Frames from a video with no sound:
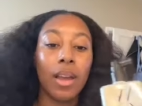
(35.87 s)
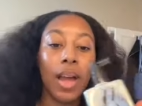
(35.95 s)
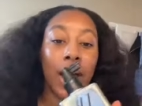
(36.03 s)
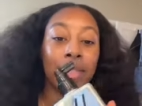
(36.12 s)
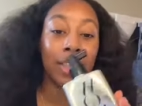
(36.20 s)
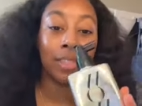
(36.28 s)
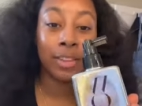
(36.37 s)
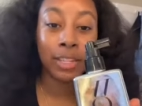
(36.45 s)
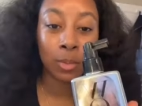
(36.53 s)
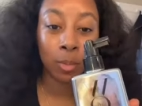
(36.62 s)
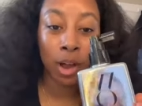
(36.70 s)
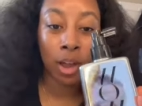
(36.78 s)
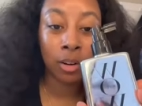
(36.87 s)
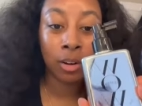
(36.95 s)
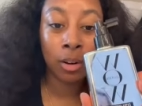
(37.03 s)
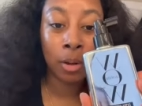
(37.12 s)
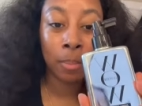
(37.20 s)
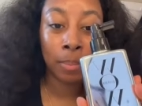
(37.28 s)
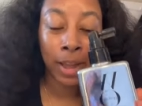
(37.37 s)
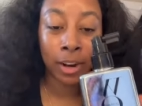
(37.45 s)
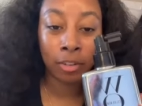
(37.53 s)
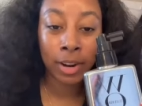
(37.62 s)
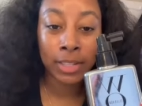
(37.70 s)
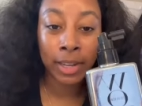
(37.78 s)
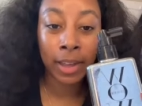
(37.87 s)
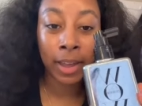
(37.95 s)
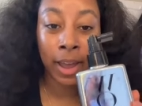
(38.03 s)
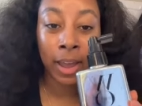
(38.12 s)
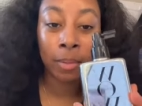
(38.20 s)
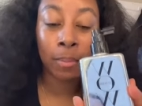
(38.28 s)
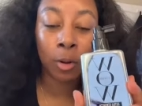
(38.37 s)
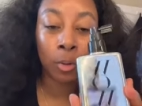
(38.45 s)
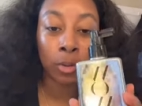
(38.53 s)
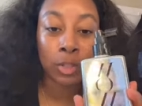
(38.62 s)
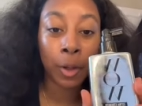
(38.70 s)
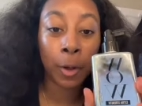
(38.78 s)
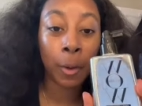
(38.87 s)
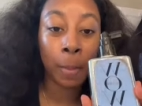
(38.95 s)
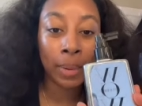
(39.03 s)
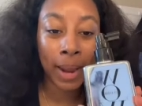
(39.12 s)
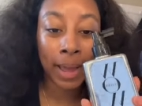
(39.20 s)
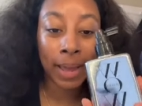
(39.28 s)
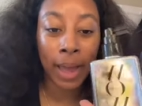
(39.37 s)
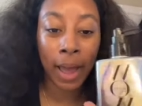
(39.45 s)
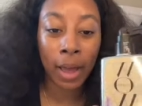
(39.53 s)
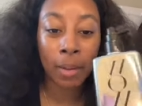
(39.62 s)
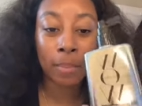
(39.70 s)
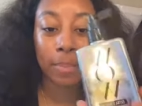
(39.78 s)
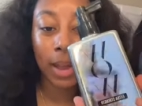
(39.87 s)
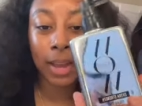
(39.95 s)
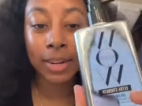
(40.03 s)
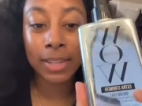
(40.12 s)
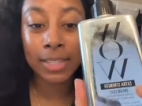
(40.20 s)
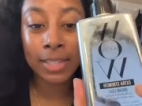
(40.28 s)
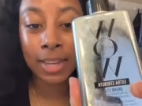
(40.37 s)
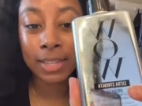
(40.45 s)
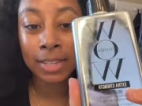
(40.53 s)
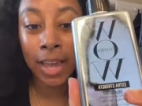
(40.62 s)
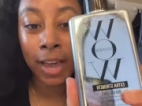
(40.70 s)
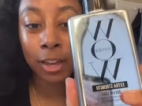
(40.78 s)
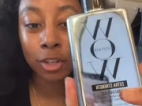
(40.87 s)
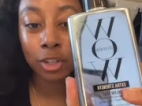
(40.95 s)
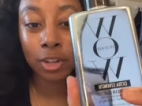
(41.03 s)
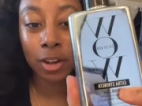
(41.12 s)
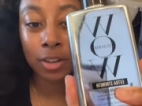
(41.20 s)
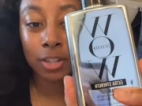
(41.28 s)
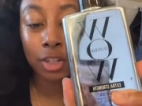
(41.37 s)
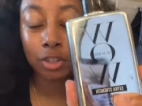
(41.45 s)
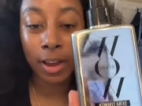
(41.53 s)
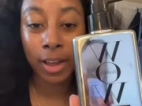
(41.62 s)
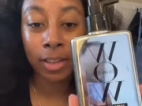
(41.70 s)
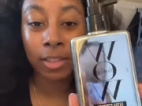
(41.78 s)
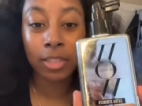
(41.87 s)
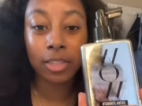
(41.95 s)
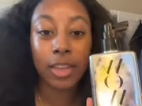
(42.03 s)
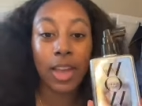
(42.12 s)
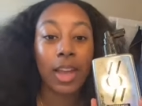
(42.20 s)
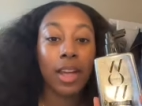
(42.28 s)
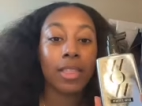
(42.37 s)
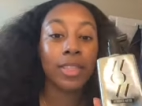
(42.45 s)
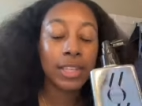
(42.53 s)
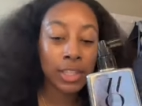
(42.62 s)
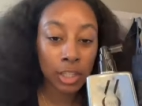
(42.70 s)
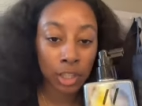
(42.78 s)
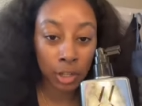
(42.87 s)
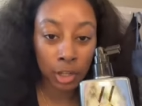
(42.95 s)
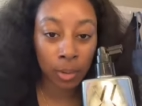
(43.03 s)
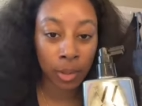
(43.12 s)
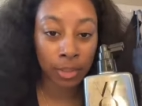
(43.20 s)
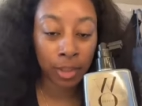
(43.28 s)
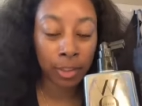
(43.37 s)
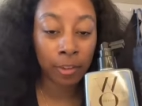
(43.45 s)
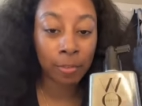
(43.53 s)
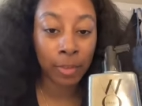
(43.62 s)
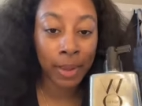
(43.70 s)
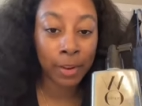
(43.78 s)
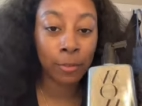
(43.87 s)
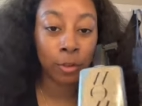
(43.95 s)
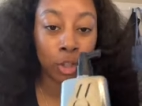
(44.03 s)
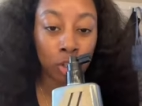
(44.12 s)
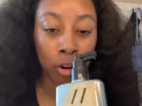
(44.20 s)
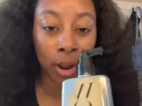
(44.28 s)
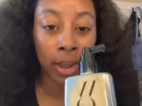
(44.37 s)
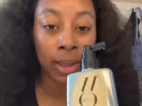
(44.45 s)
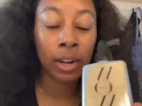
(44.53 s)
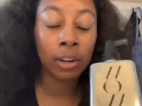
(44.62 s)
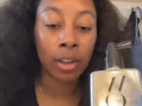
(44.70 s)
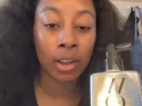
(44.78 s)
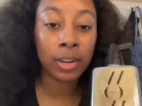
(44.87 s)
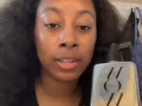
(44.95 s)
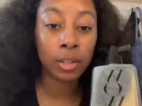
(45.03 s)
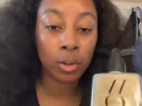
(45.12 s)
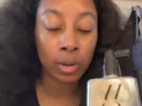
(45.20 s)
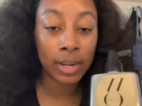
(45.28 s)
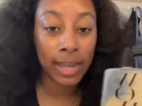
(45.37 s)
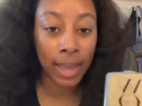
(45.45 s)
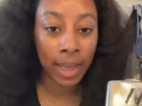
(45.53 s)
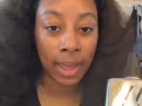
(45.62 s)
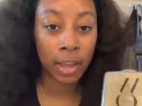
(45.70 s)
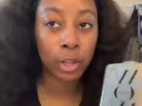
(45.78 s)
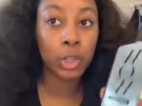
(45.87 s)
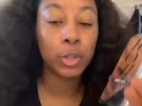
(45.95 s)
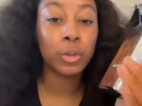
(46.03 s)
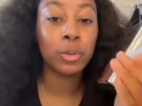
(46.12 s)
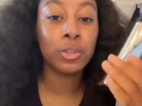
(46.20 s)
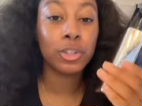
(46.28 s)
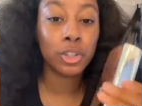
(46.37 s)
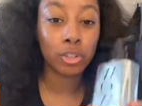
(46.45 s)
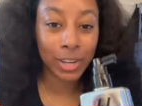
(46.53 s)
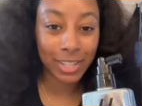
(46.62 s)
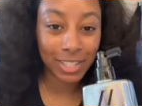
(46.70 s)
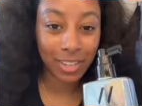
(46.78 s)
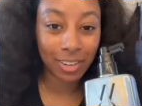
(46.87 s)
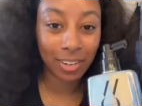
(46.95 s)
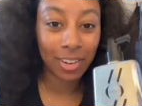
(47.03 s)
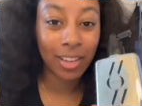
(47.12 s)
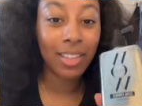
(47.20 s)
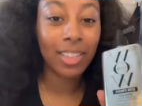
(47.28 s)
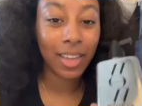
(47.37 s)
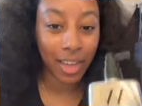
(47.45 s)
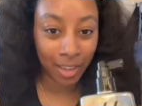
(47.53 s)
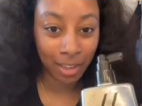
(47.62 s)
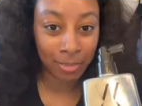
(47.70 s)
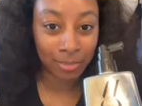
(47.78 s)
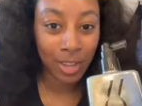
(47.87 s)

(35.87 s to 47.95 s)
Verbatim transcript: And then this one, black writing again, but also black cap, and it says extra strength. This is the new one that they've made for dry and curly to coily hair to straighten the hair.